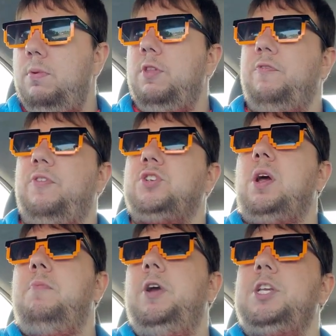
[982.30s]
They're, for
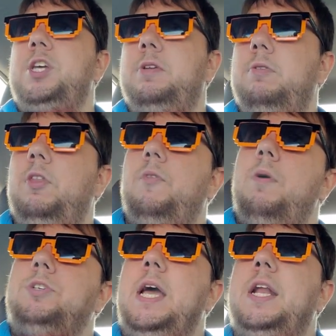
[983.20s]
some reason, the
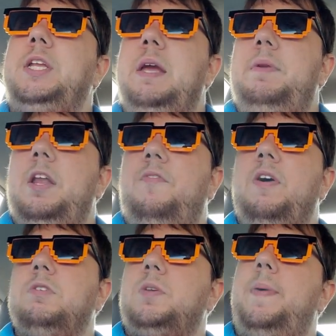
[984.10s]
most hated team in
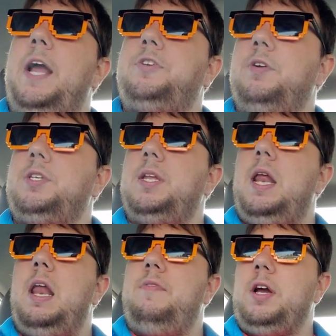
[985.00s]
the NFL is the Patriots, and
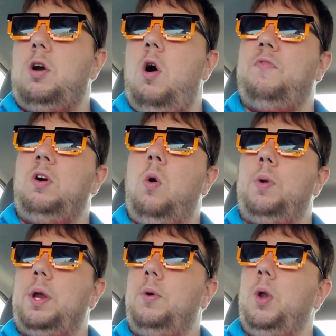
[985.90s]
they never get called for
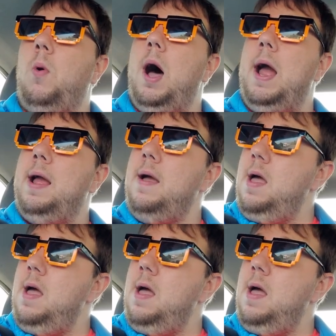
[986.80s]
holding. You know why?